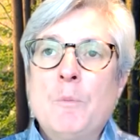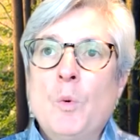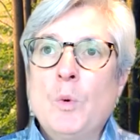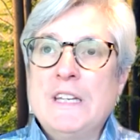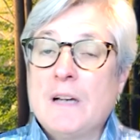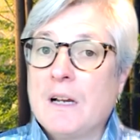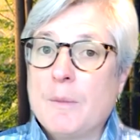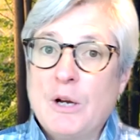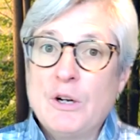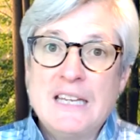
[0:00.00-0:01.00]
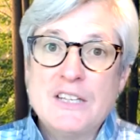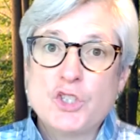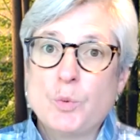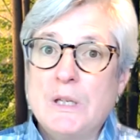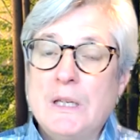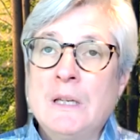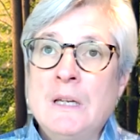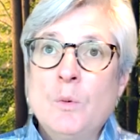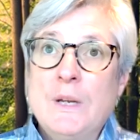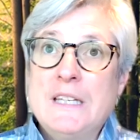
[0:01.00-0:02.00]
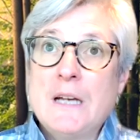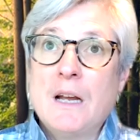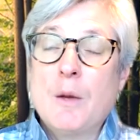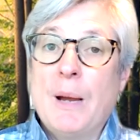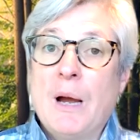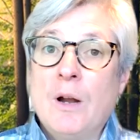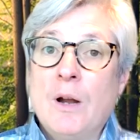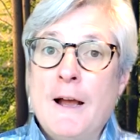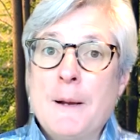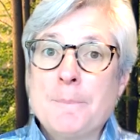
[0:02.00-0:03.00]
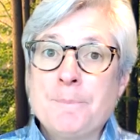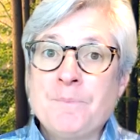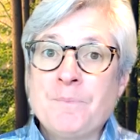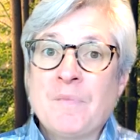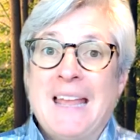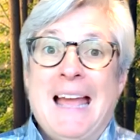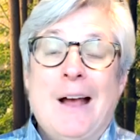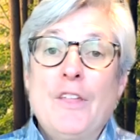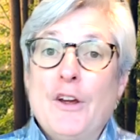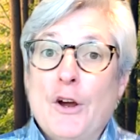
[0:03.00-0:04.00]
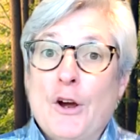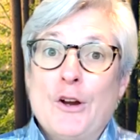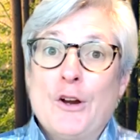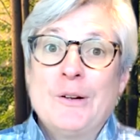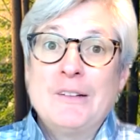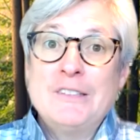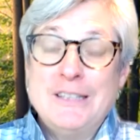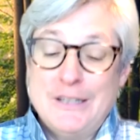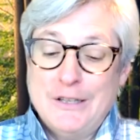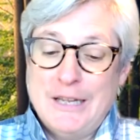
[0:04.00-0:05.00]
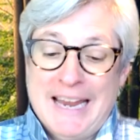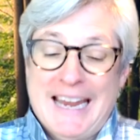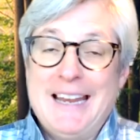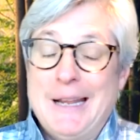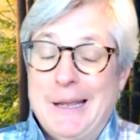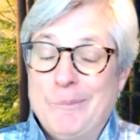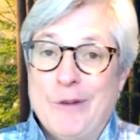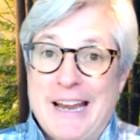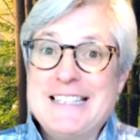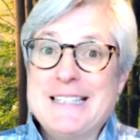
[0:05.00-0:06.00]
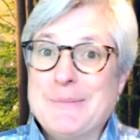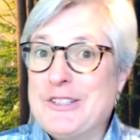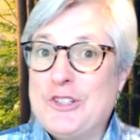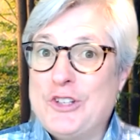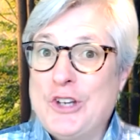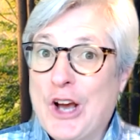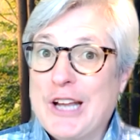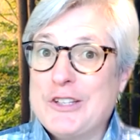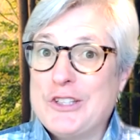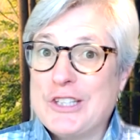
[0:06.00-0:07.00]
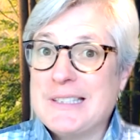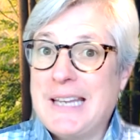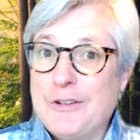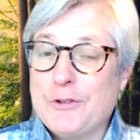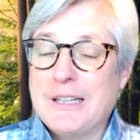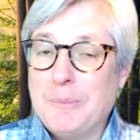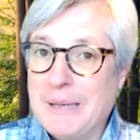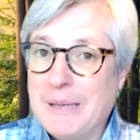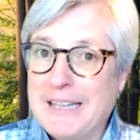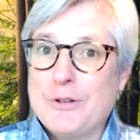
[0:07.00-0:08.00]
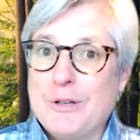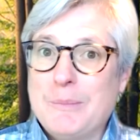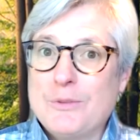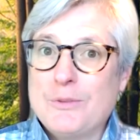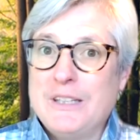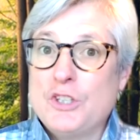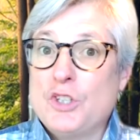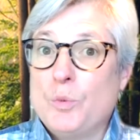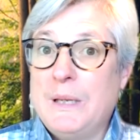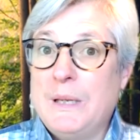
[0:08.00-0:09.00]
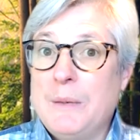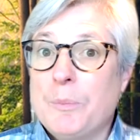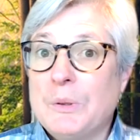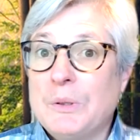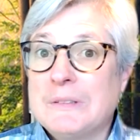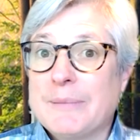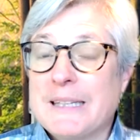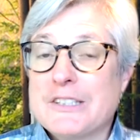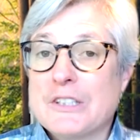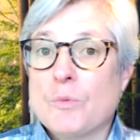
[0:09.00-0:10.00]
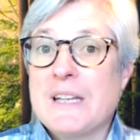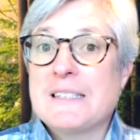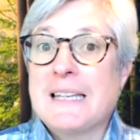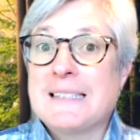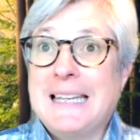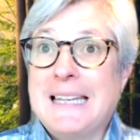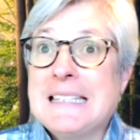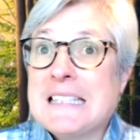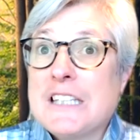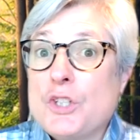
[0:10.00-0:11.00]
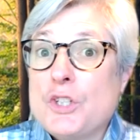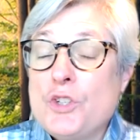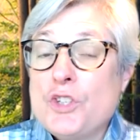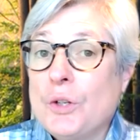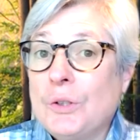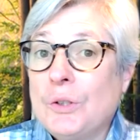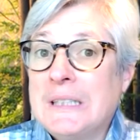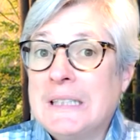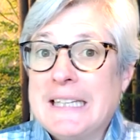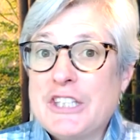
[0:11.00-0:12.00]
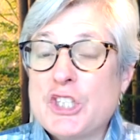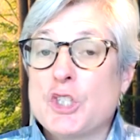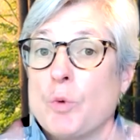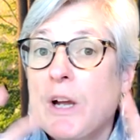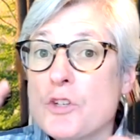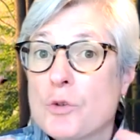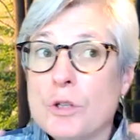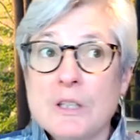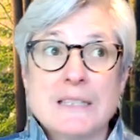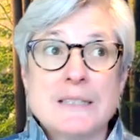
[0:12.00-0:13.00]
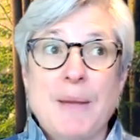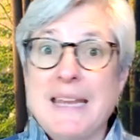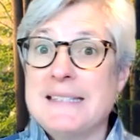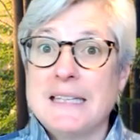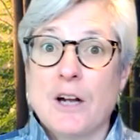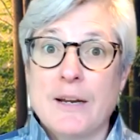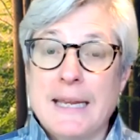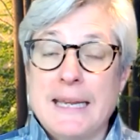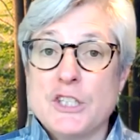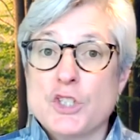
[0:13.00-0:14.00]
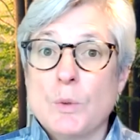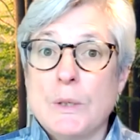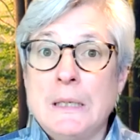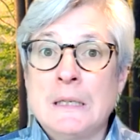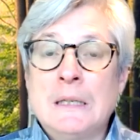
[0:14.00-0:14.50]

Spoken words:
We talk about history. We talk about how there are, racism is not just hatred and bigotry between two people based on race. It's institutional, it's structural, it's based in our history.